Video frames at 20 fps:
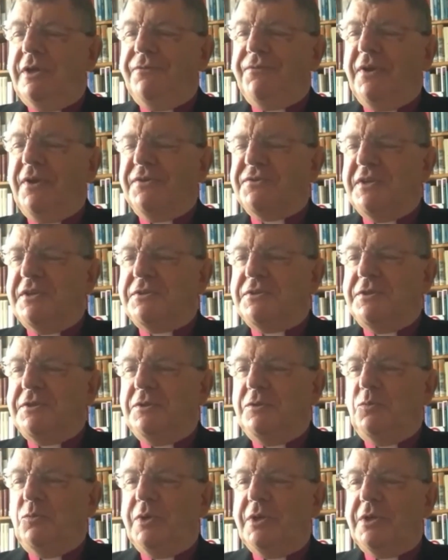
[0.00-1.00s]
I said to
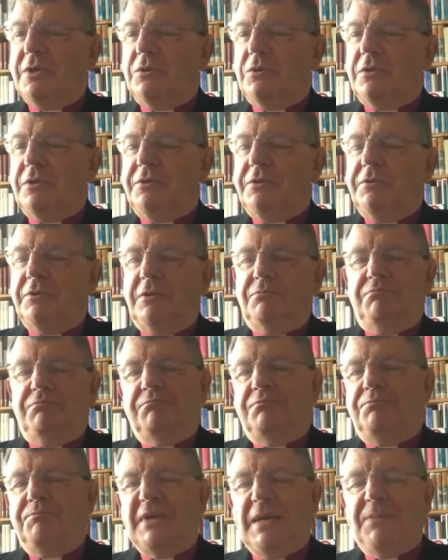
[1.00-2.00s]
you, well,
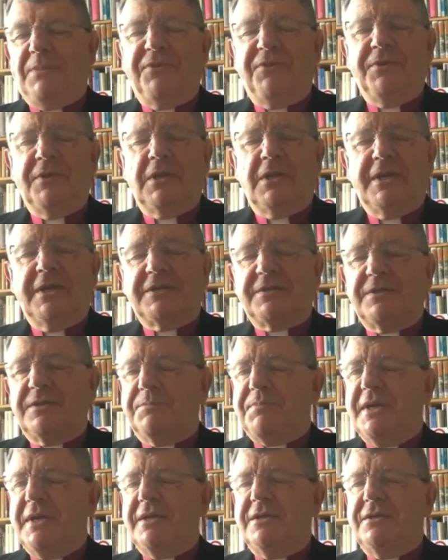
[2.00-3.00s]
perhaps in the light of the
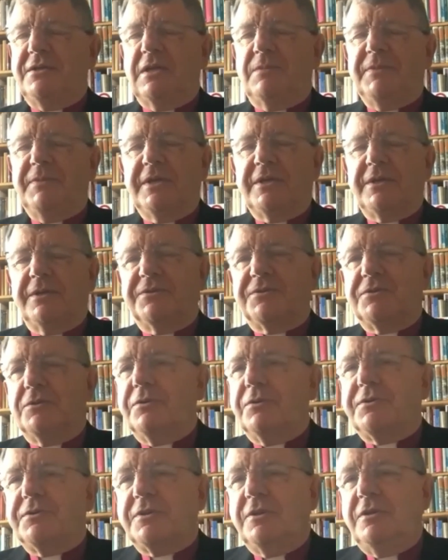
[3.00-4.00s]
pandemic and so on
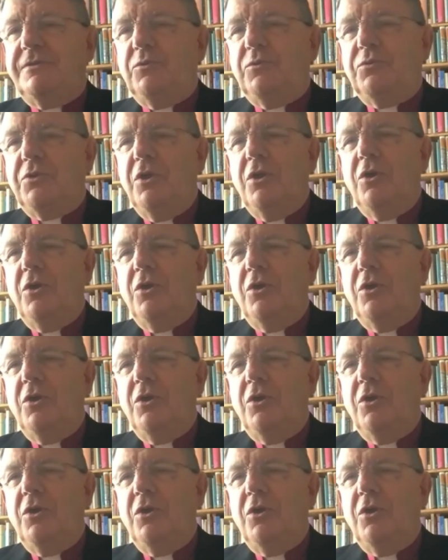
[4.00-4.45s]
and so forth,